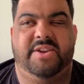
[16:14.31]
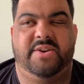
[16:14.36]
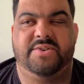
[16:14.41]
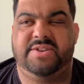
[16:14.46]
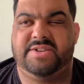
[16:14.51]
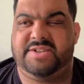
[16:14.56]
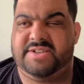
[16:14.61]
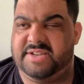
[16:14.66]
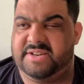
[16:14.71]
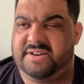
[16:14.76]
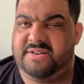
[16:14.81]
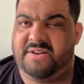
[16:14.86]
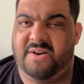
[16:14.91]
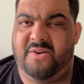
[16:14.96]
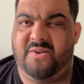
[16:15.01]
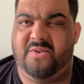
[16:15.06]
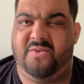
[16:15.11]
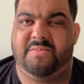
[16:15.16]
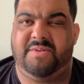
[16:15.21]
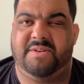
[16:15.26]
You can just sit at
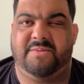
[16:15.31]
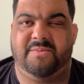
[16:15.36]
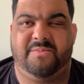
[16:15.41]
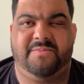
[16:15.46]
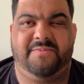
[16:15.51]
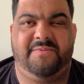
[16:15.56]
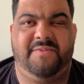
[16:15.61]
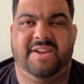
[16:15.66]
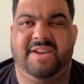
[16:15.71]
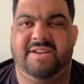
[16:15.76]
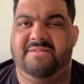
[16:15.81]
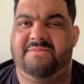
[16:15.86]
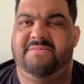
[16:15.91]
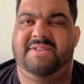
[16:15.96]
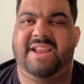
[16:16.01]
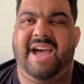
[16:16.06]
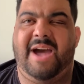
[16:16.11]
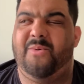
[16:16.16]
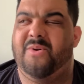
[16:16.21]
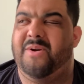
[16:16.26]
home and fucking
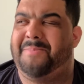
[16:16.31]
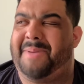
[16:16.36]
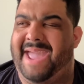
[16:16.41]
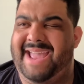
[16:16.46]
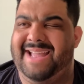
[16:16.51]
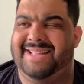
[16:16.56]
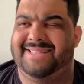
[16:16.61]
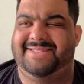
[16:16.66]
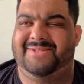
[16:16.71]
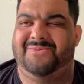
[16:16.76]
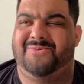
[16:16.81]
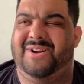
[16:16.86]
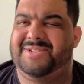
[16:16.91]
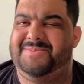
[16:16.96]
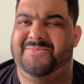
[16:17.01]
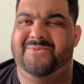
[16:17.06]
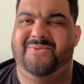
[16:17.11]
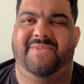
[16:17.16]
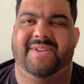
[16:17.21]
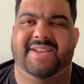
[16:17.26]
not wear pants and watch
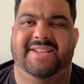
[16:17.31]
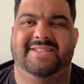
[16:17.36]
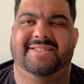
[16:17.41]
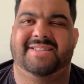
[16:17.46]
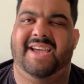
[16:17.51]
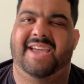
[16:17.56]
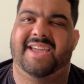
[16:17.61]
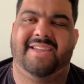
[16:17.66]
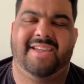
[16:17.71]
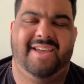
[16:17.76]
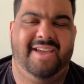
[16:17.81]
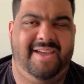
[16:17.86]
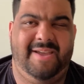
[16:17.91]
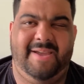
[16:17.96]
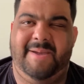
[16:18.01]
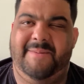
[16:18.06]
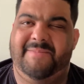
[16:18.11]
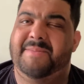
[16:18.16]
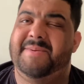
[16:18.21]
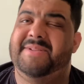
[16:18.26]
movies. Like,
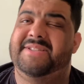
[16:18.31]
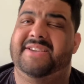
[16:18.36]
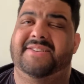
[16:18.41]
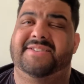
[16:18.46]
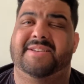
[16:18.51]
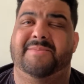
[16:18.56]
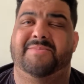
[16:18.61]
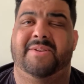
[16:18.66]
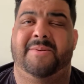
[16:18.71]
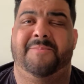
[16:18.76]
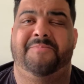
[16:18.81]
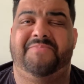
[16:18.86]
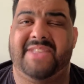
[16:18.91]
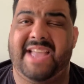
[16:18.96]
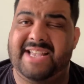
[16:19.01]
let me tell you something.